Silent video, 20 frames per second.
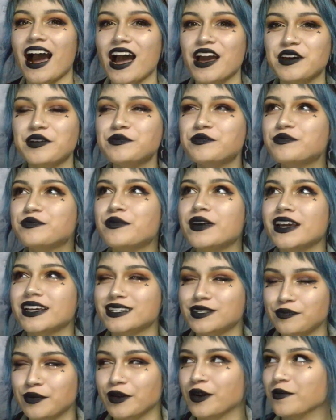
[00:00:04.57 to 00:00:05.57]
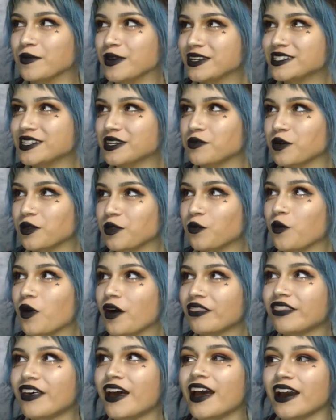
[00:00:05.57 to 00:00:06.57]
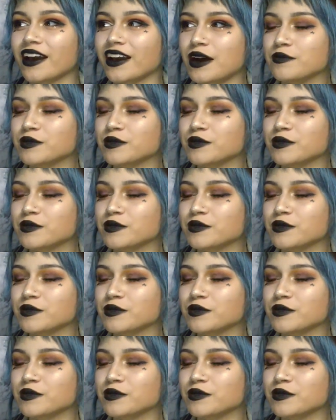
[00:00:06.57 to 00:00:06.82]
I'm experimenting with what the heck